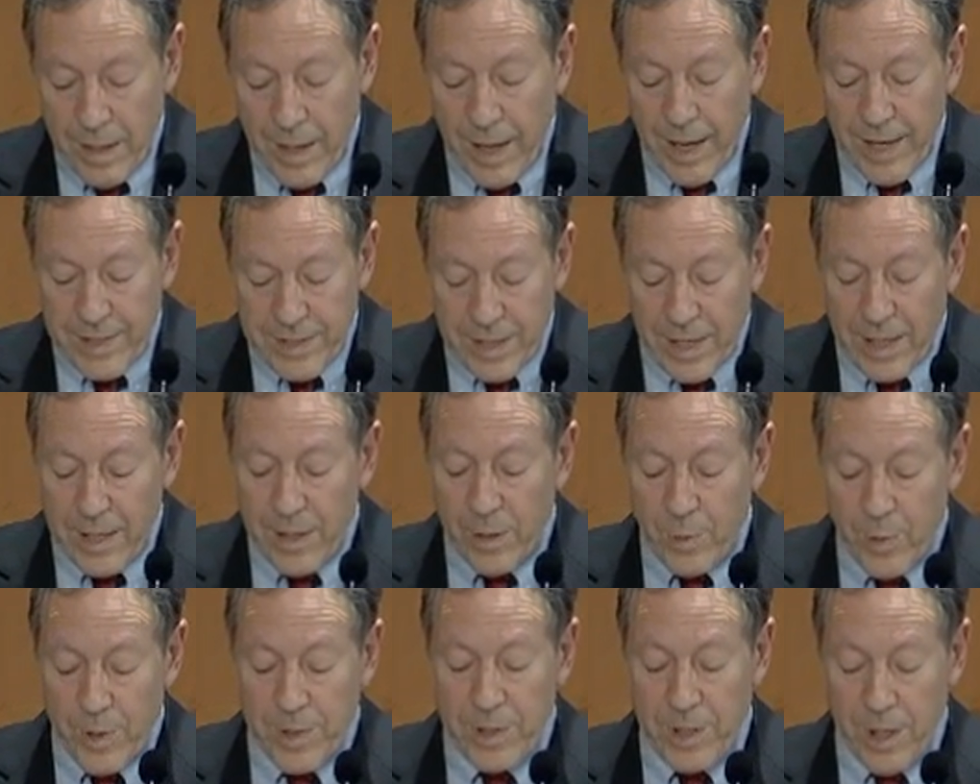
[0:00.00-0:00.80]
As
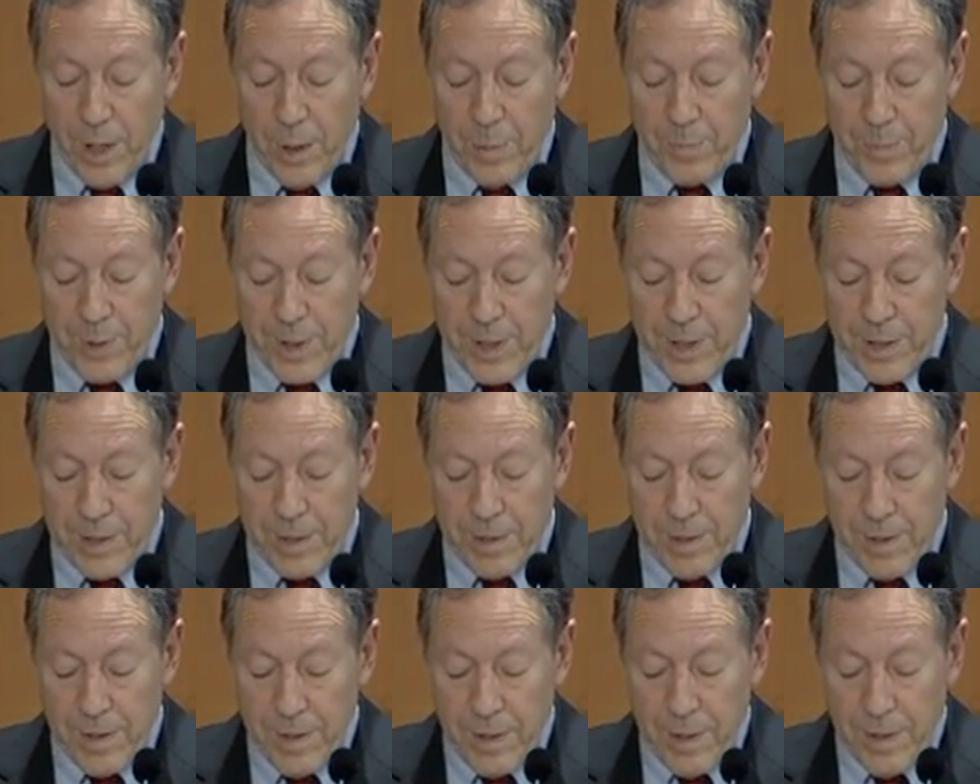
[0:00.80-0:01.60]
Elie Wiesel put it,
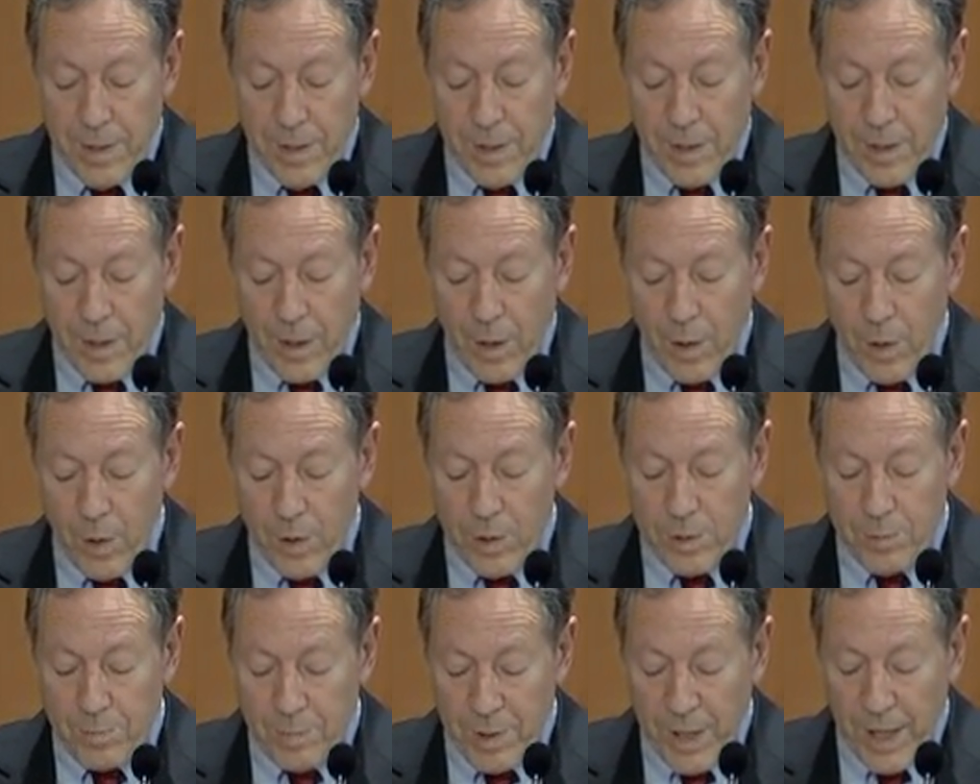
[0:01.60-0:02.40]

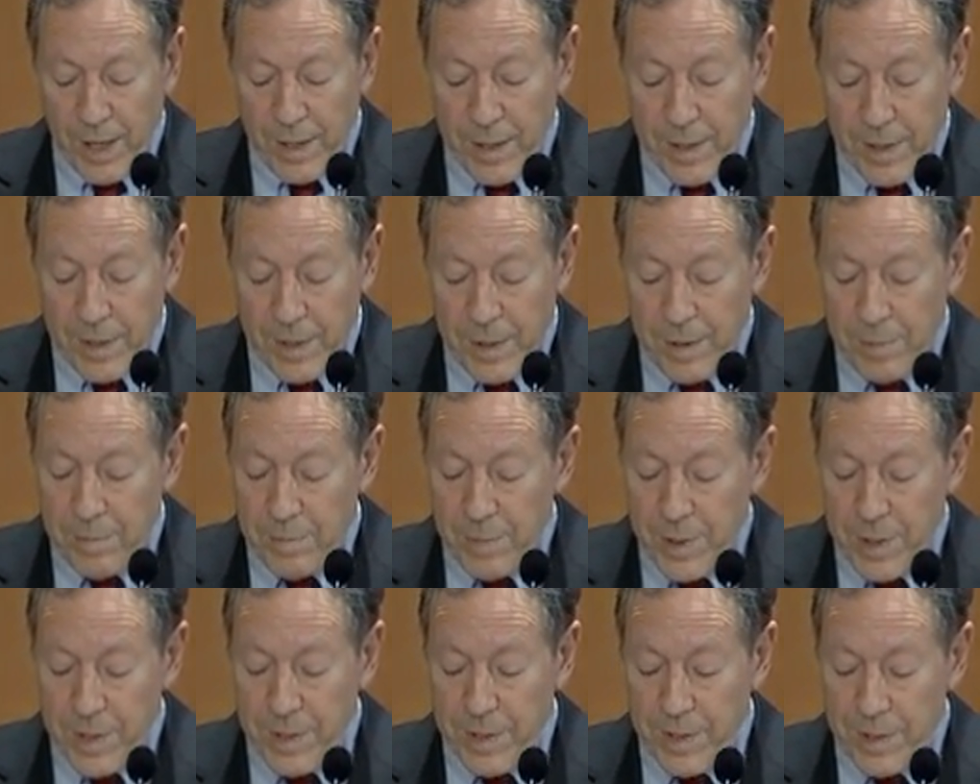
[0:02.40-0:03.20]
cold-blooded
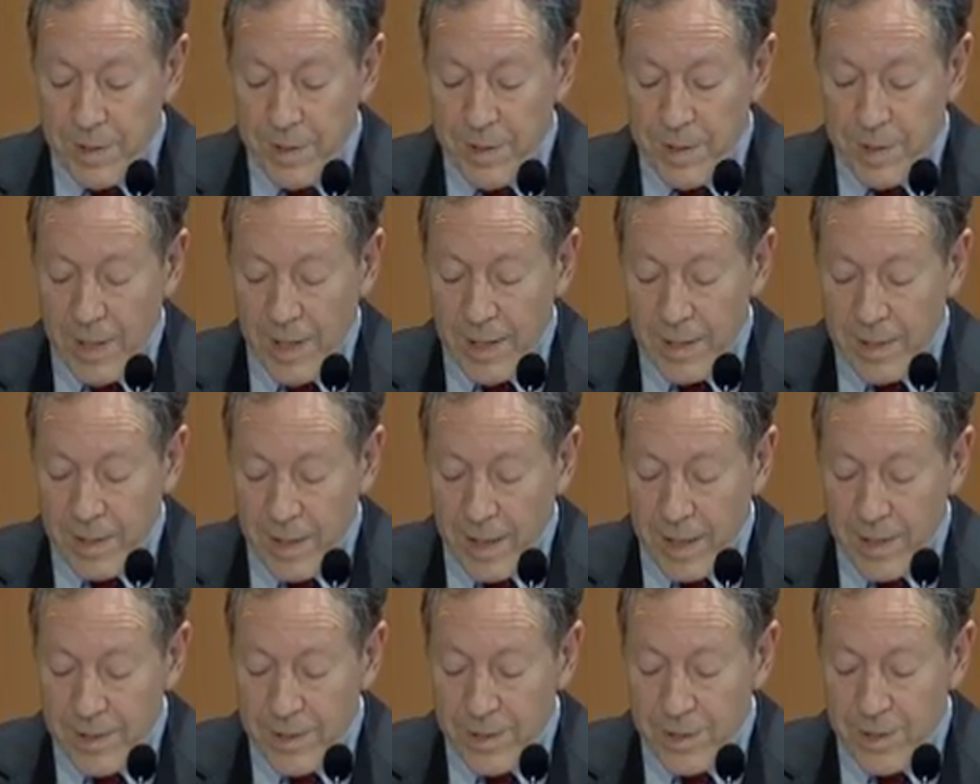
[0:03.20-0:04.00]
murder and
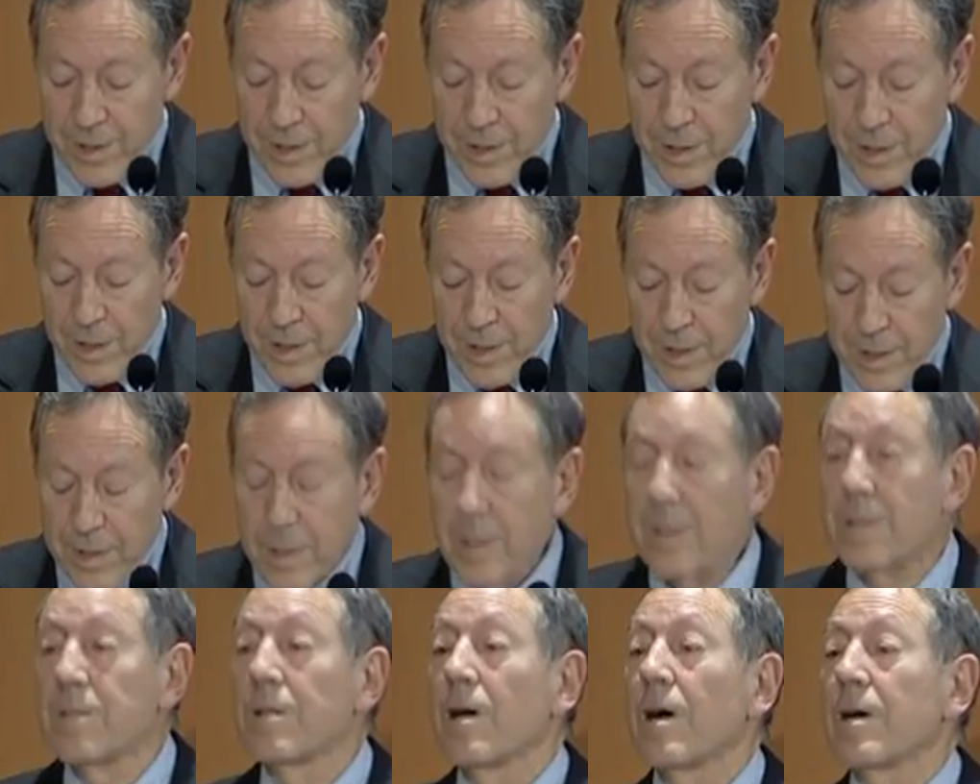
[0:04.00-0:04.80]
culture
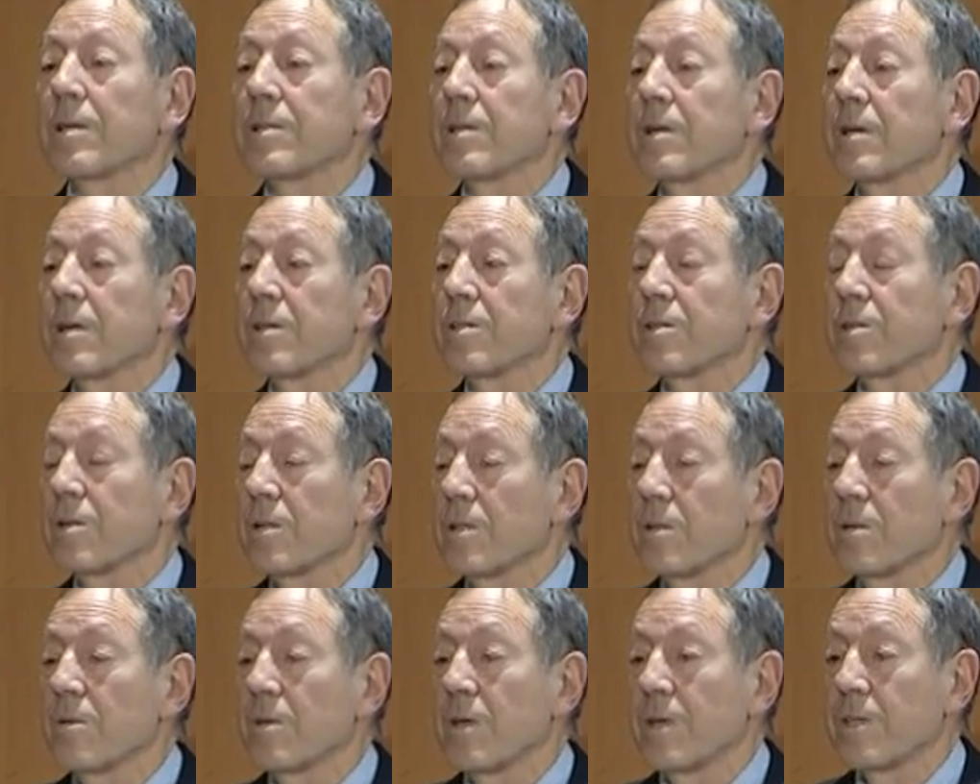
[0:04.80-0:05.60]
did not
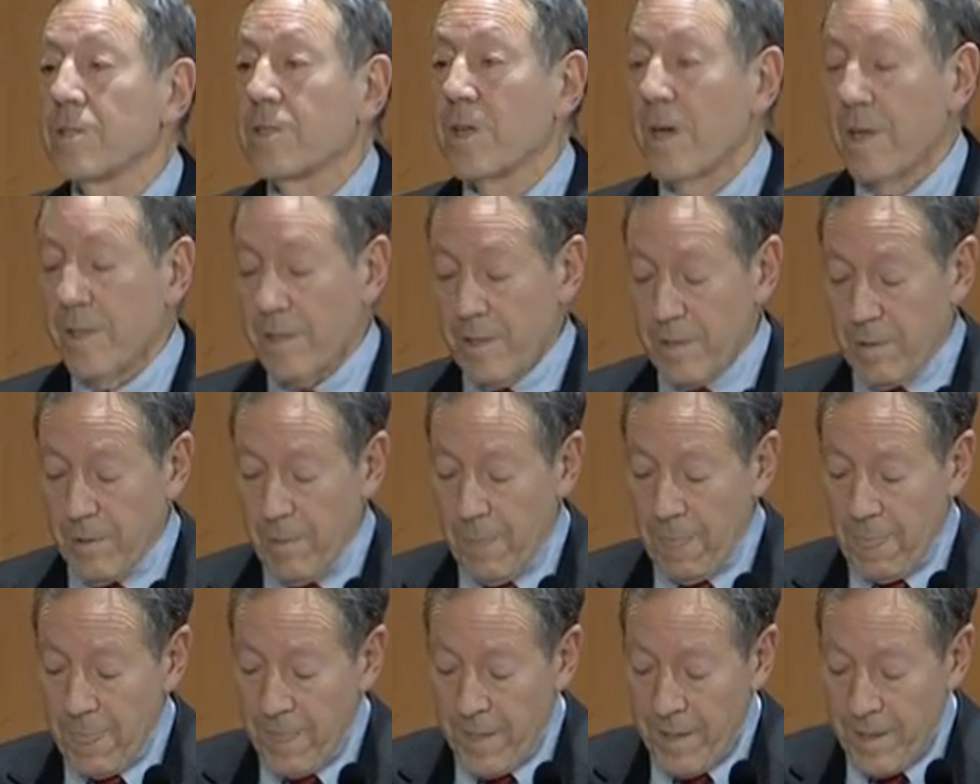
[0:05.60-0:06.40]
exclude each other.
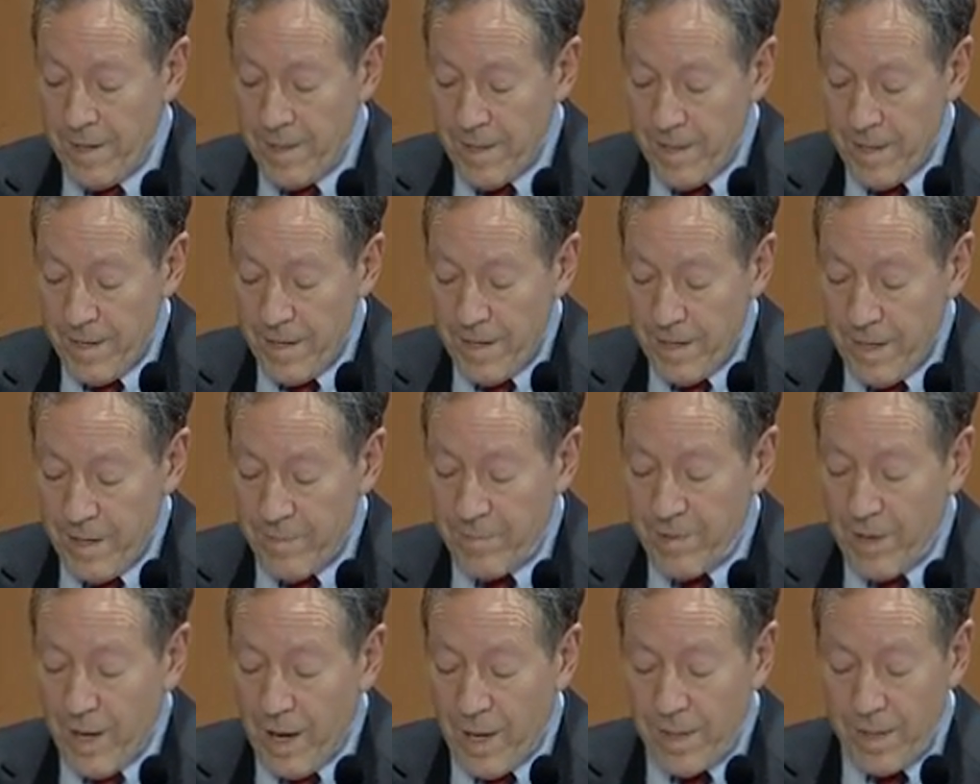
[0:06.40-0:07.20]

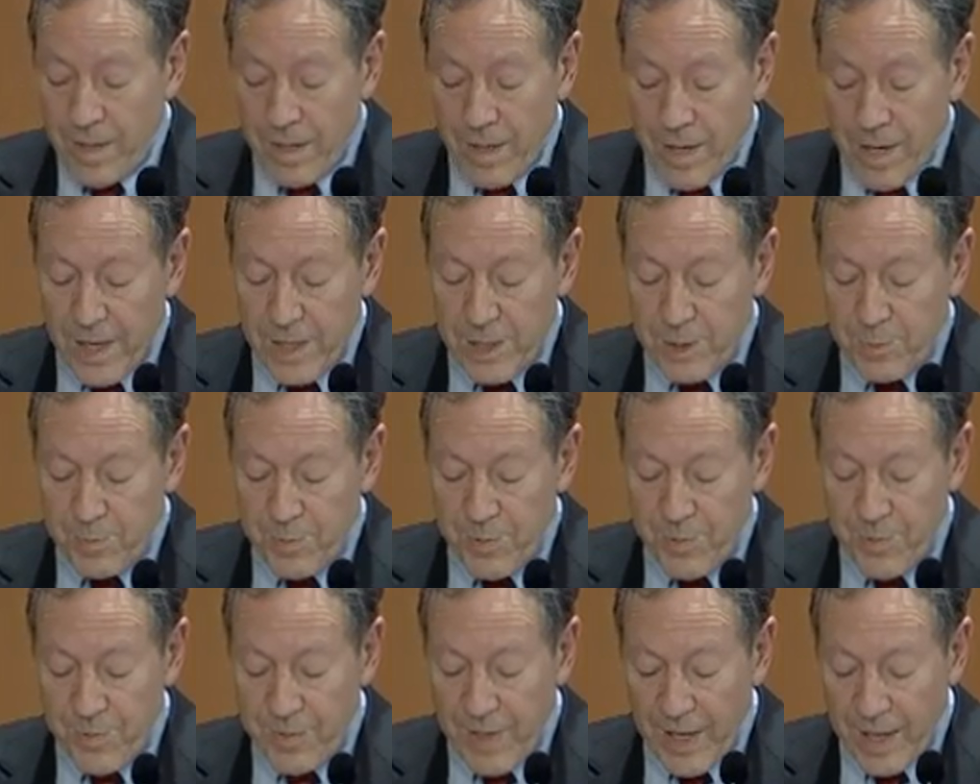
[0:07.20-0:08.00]
If the Holocaust
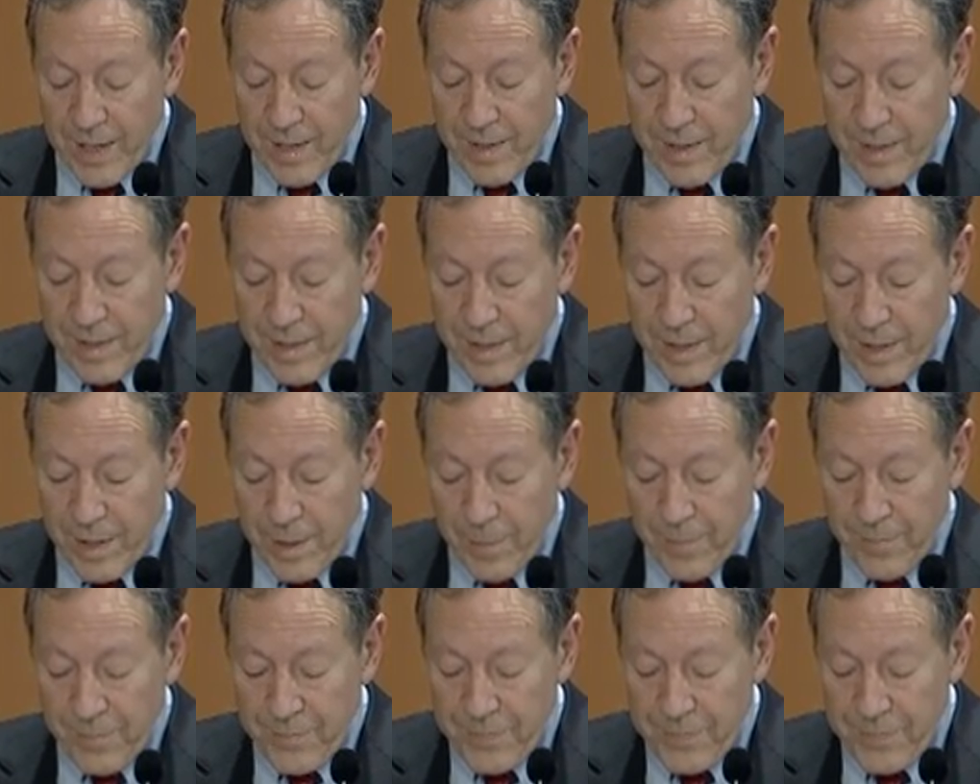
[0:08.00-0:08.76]
proved anything,